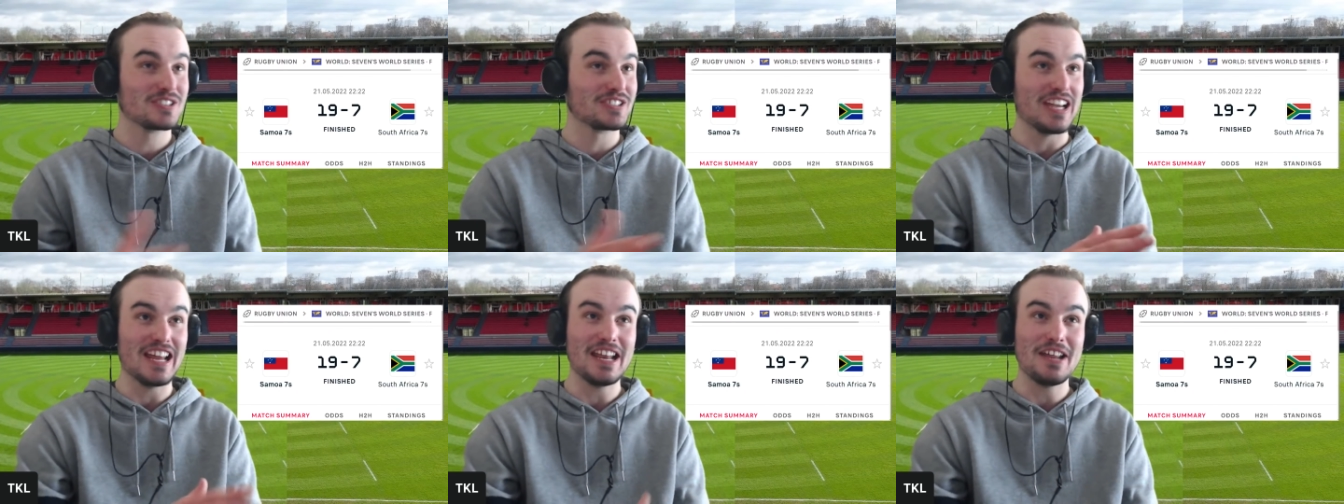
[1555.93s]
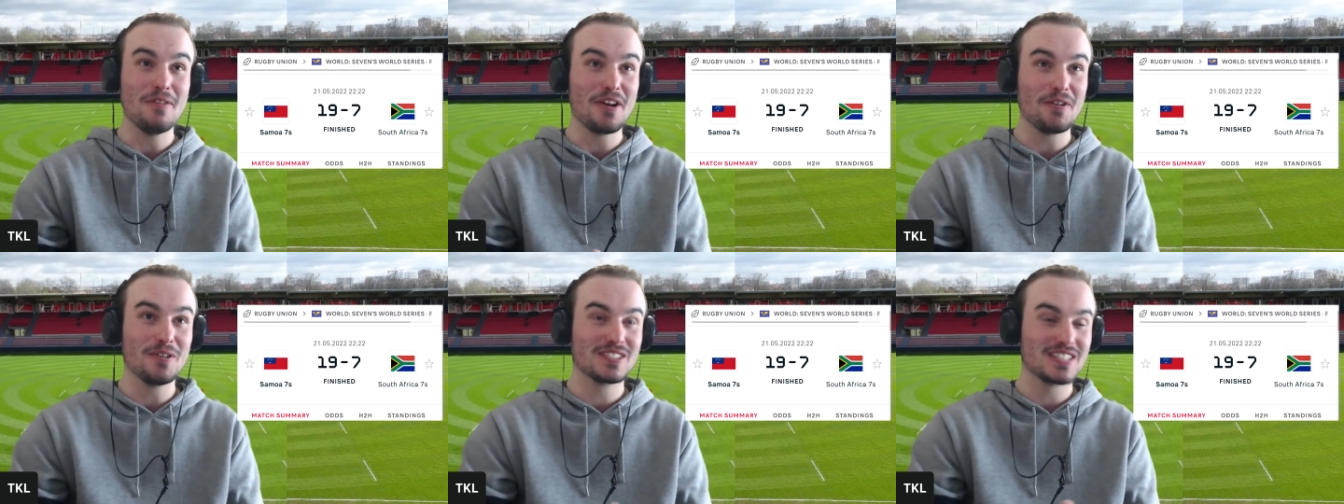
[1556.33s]
So
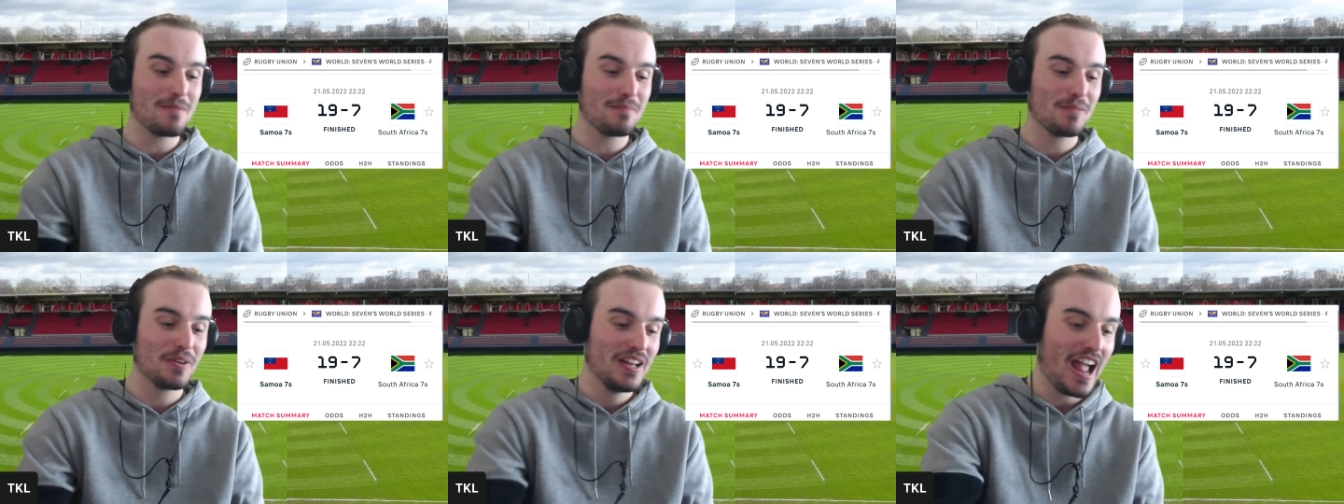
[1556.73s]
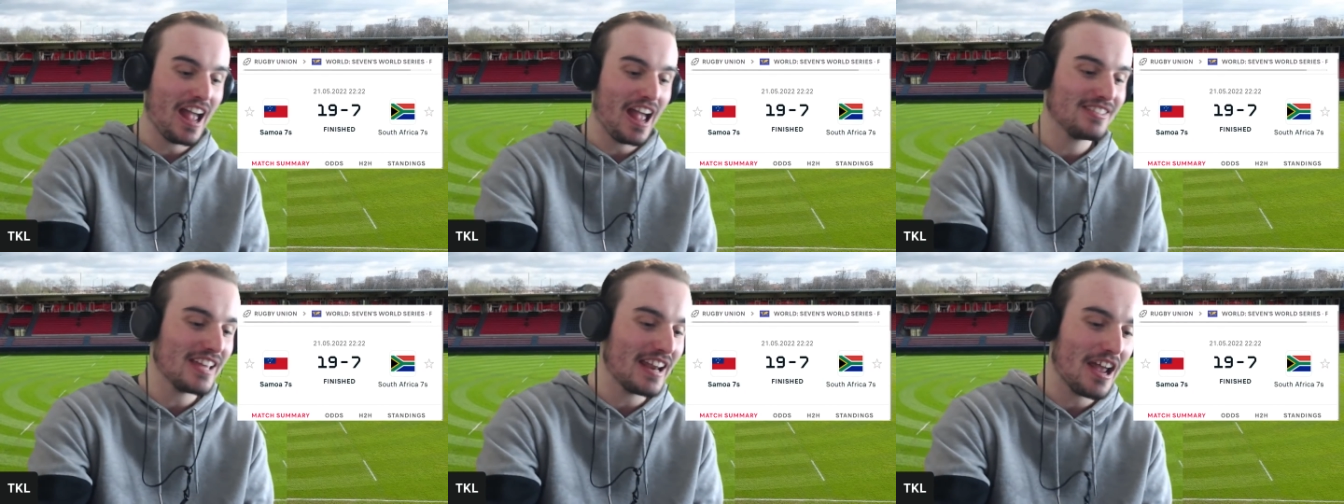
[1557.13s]
anyone who is up
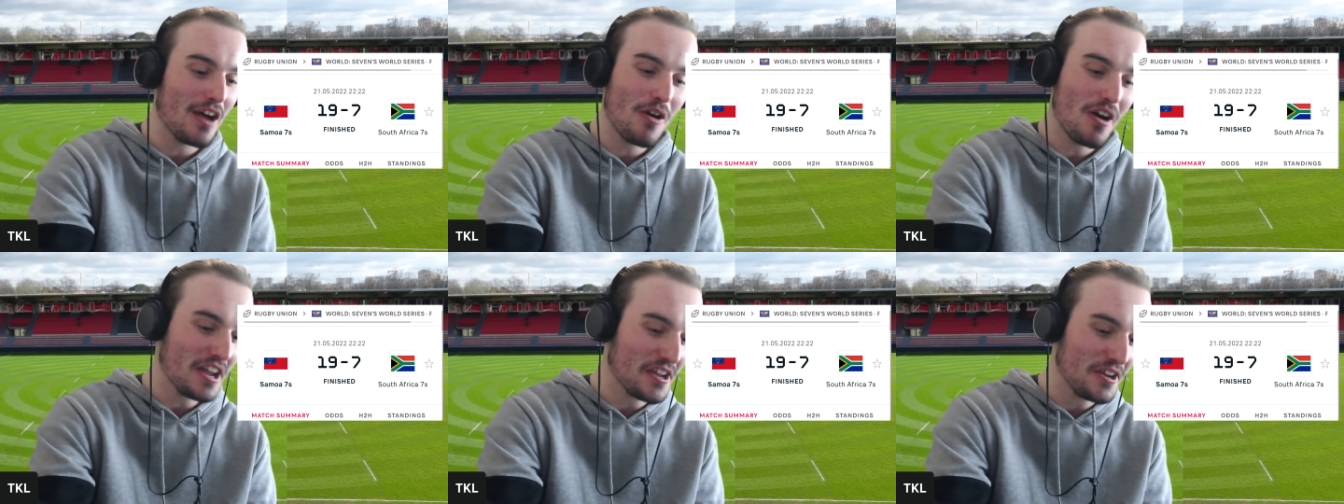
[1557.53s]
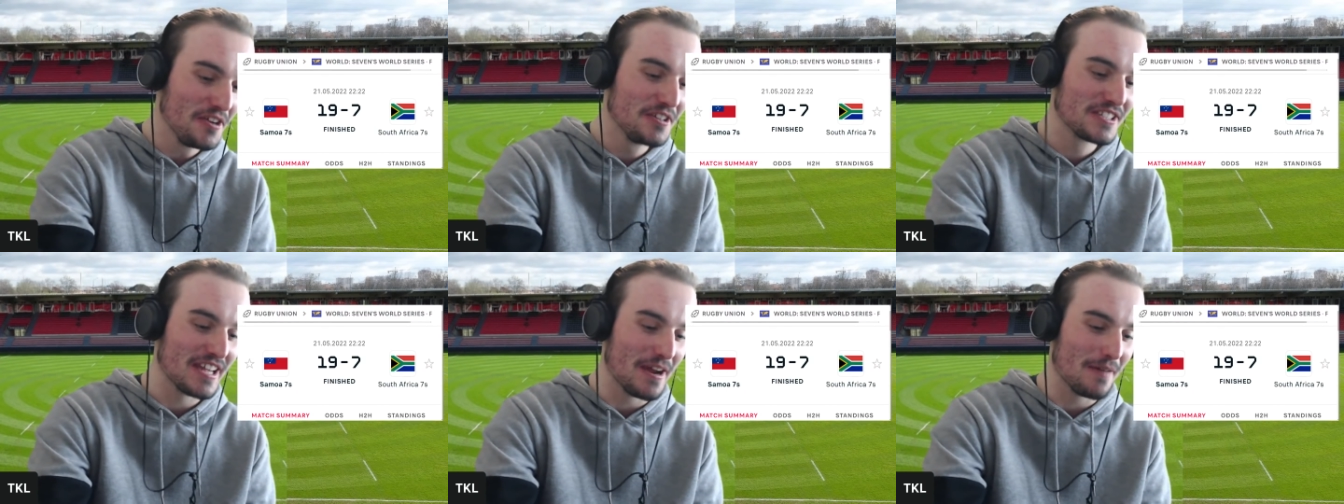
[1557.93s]
at that hour, I
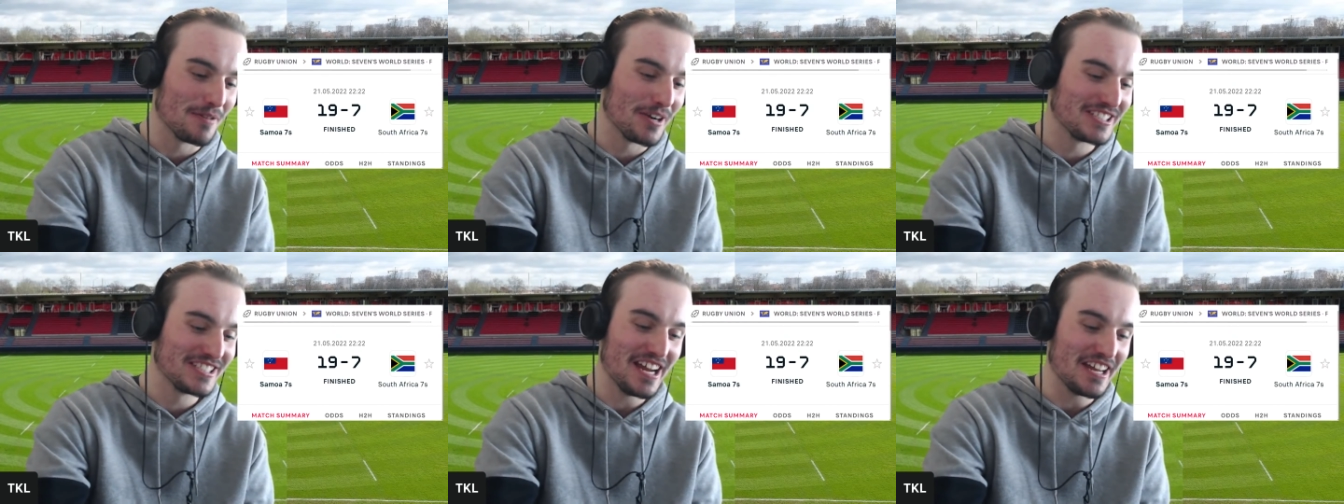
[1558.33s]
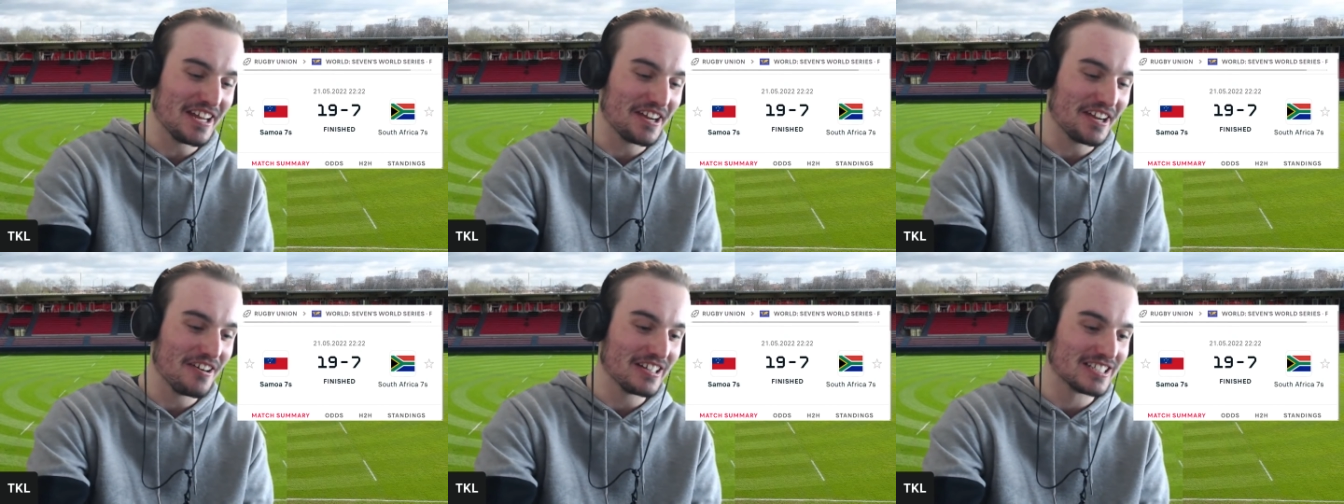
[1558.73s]
hugely appreciate you
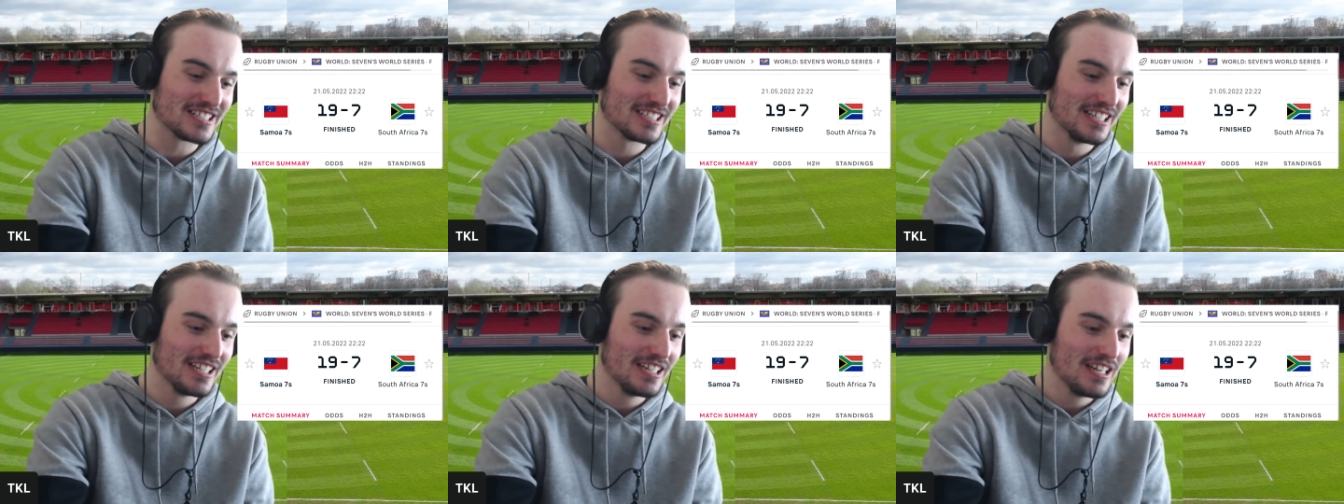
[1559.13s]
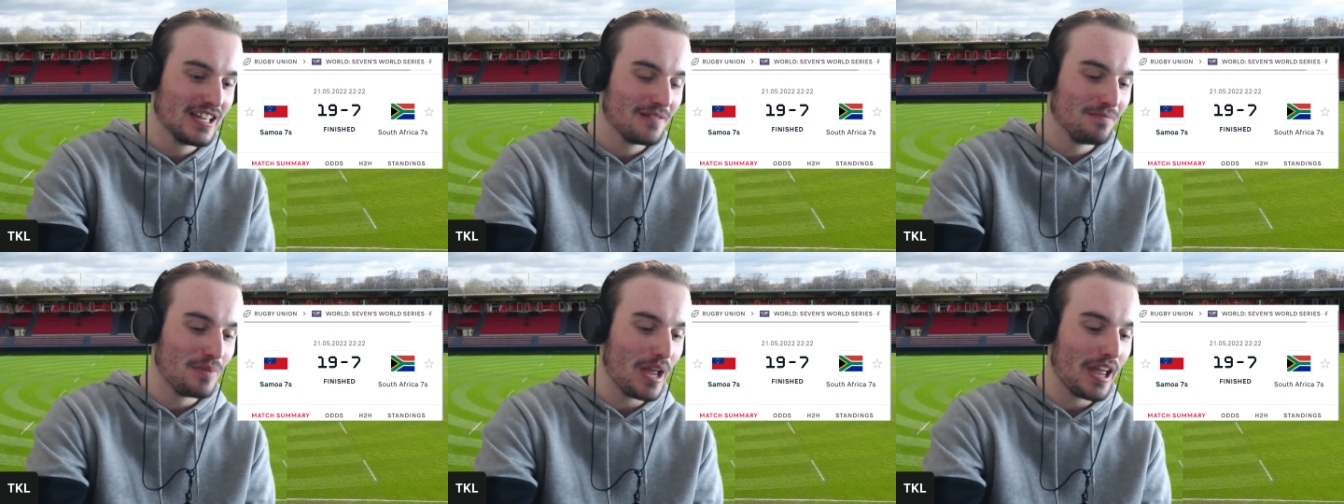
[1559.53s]
guys
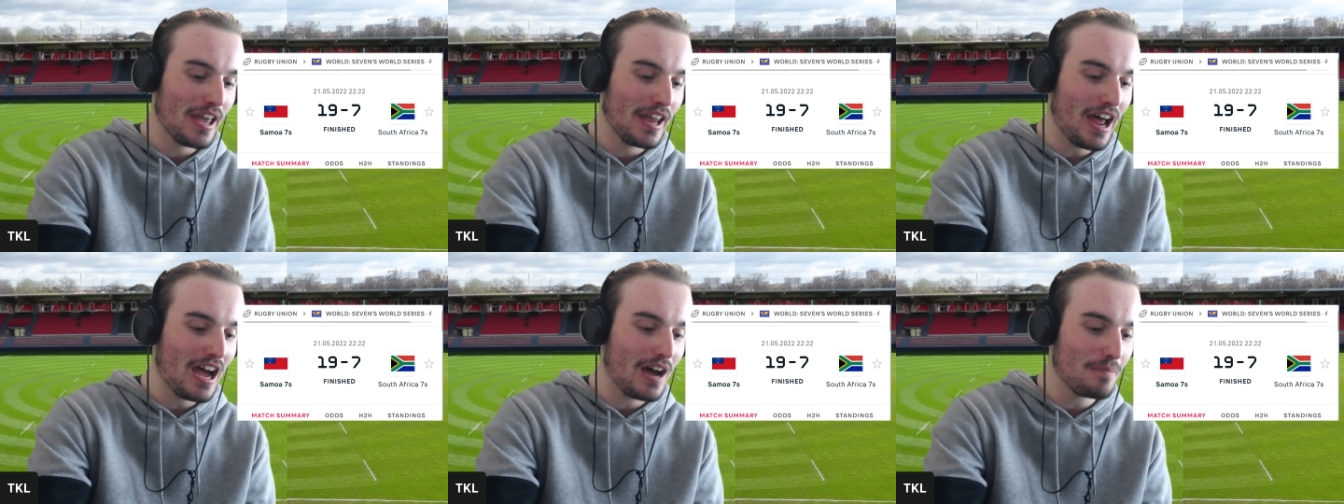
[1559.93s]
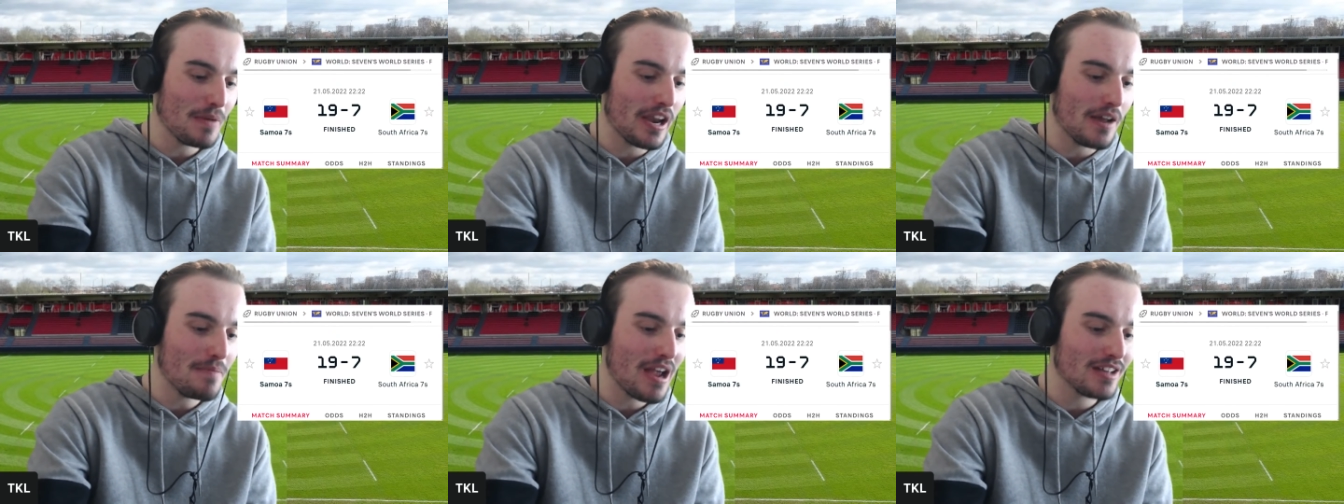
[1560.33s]
being up and
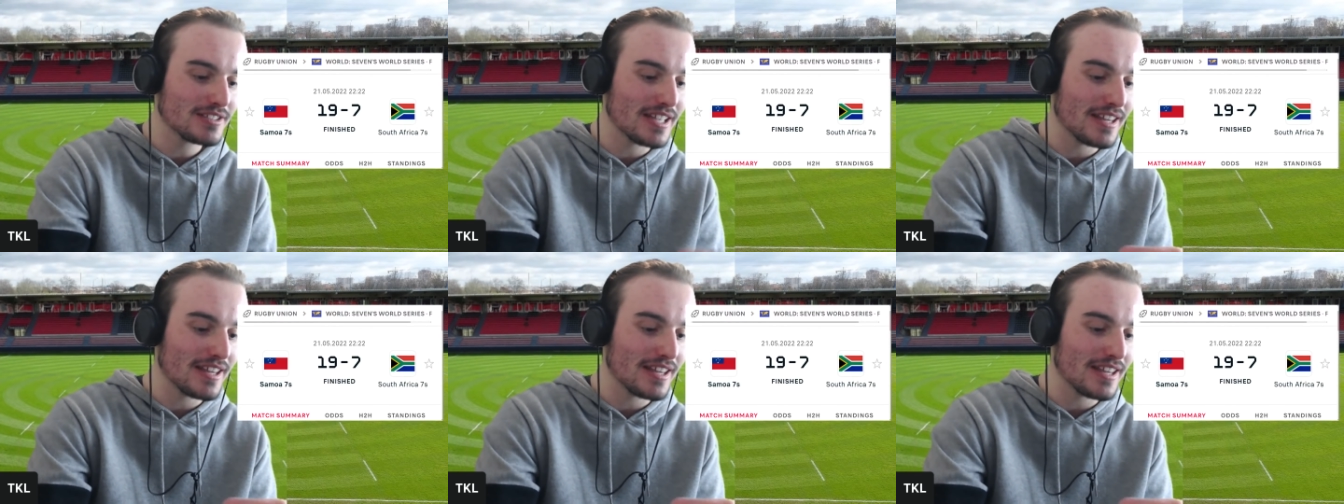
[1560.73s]
about. So